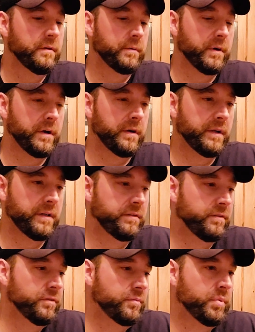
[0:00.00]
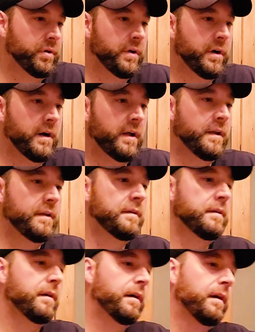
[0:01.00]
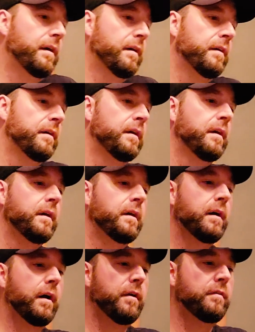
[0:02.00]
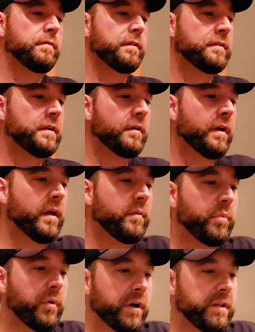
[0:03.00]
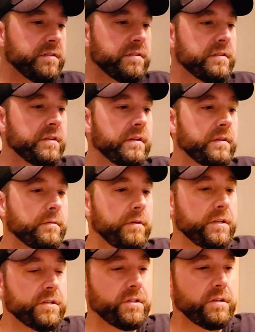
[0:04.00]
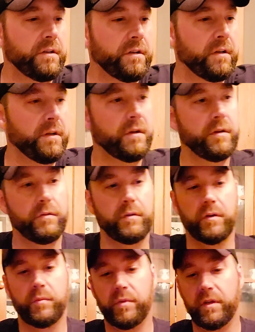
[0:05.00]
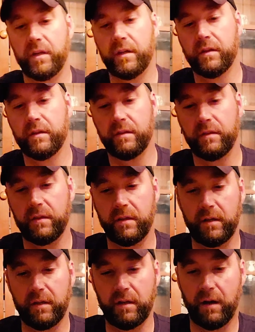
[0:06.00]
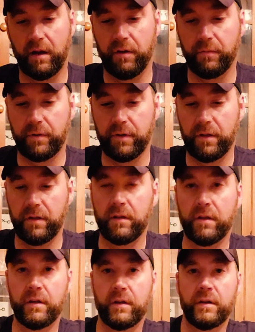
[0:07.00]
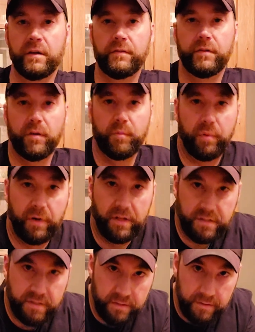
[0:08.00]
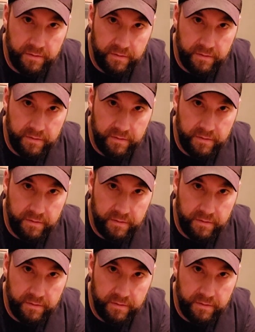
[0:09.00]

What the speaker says: We're going to put on our 150 grain points, which will be the Ironwill field points.